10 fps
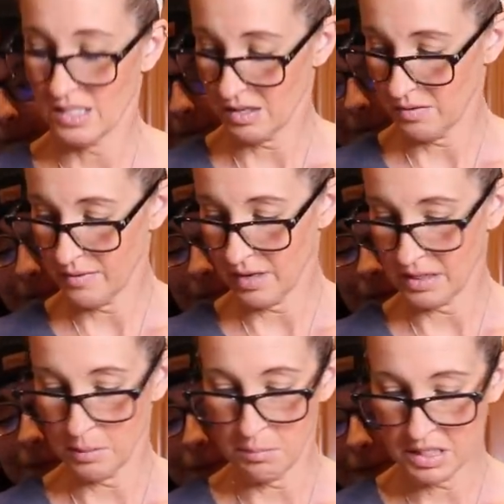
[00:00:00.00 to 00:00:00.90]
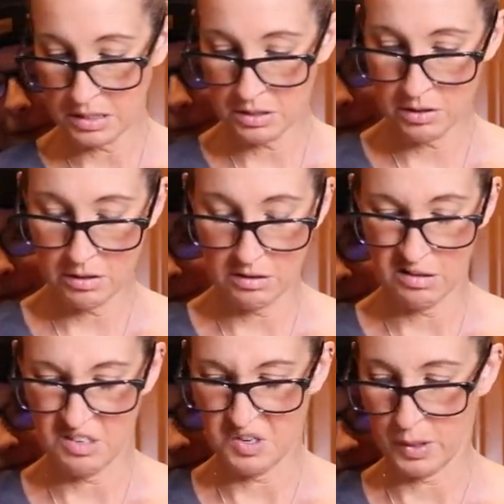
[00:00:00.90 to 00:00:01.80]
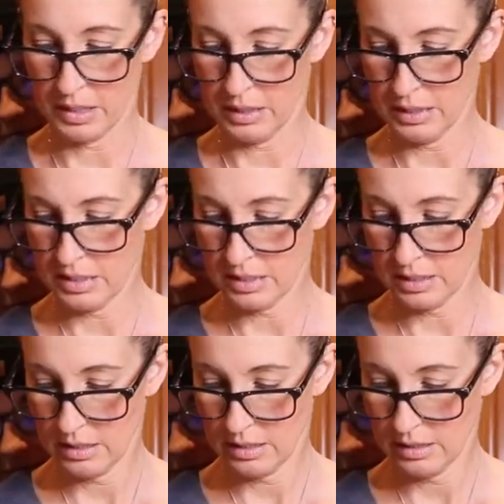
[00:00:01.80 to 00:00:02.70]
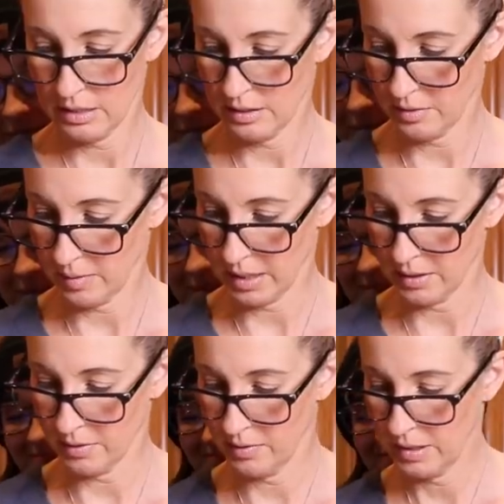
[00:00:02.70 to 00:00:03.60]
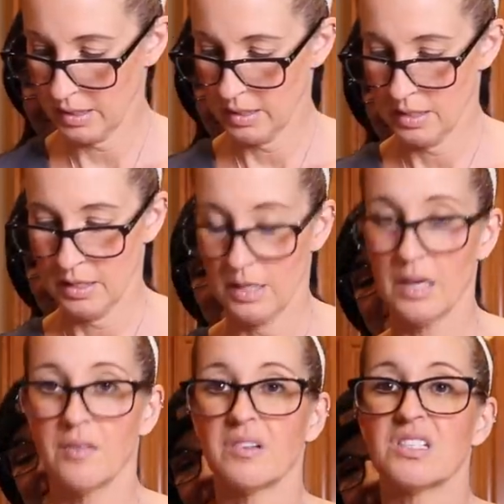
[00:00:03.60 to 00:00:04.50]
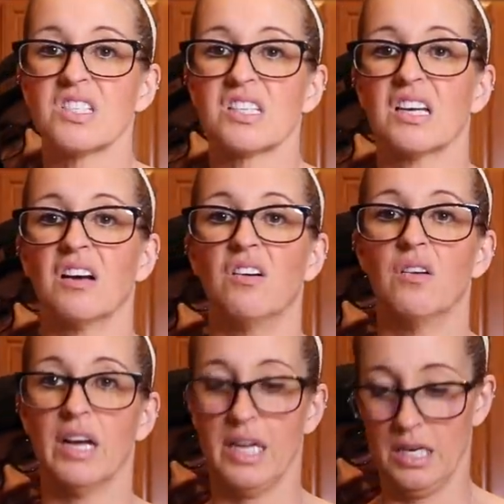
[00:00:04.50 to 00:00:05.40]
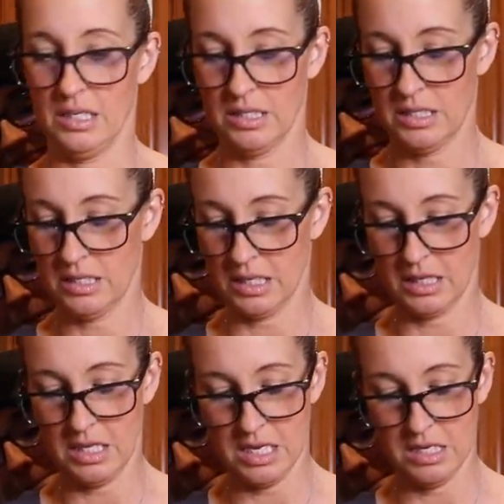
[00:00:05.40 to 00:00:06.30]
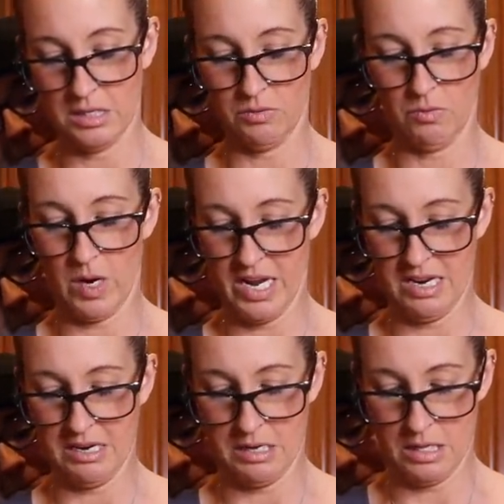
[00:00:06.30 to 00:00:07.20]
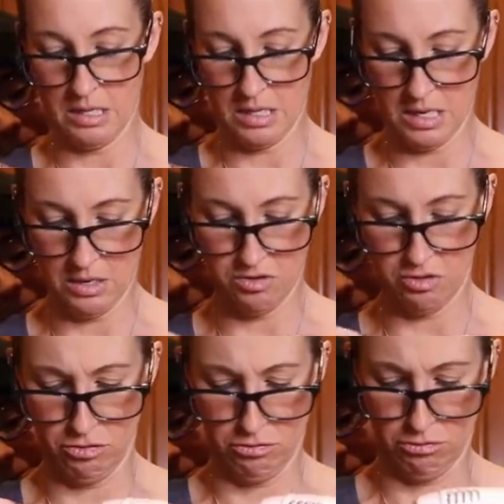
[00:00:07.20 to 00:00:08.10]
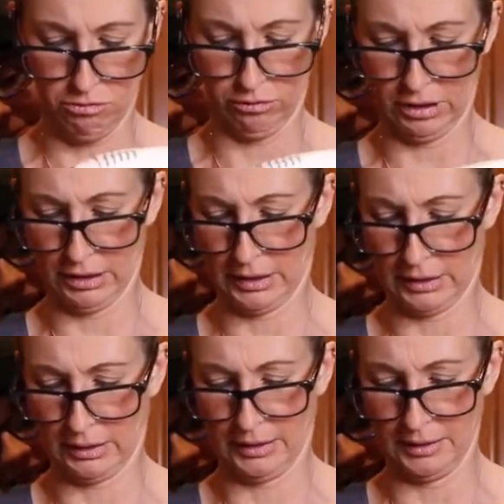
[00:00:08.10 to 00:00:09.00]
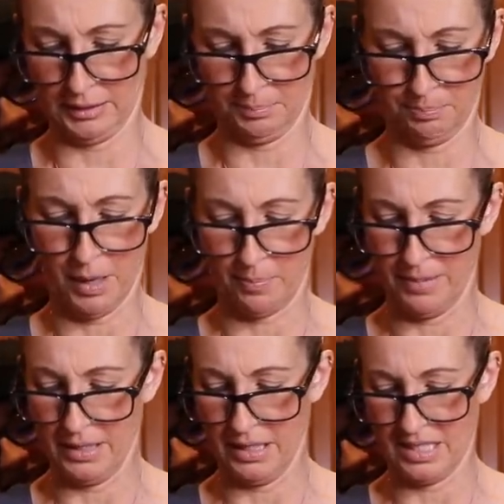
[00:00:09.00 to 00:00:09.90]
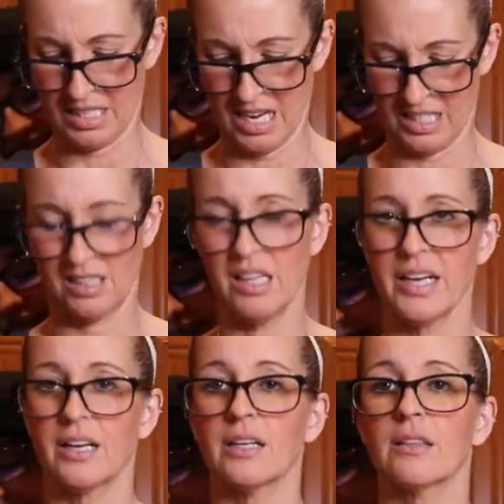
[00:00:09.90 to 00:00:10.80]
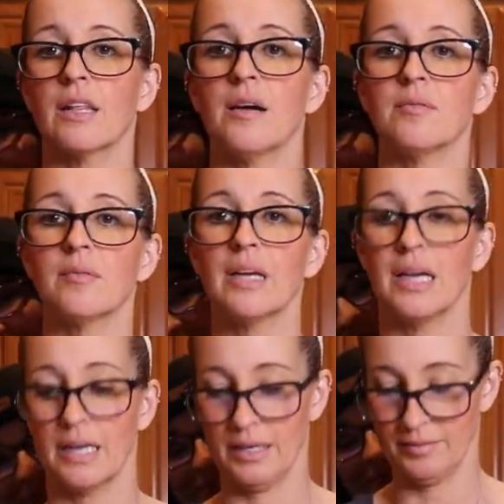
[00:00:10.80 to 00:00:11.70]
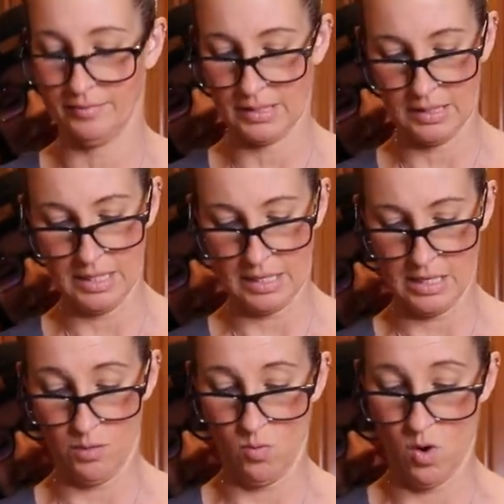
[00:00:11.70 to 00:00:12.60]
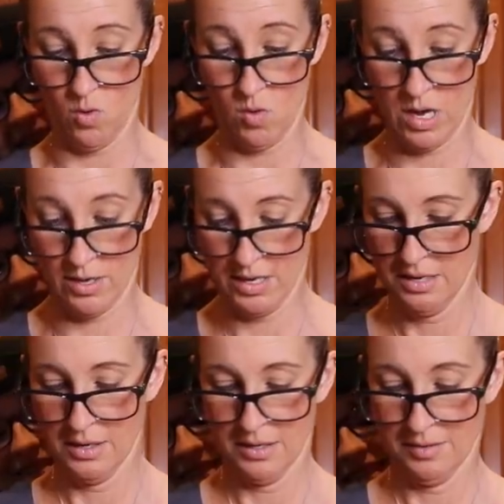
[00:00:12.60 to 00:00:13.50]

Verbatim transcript: so we've got the mixer. Oh, goodness. There we go. We're just gonna go ahead and stick these right in there. just pop it. It's got click. Yep, yep. There, we got it. Click it. Whoa.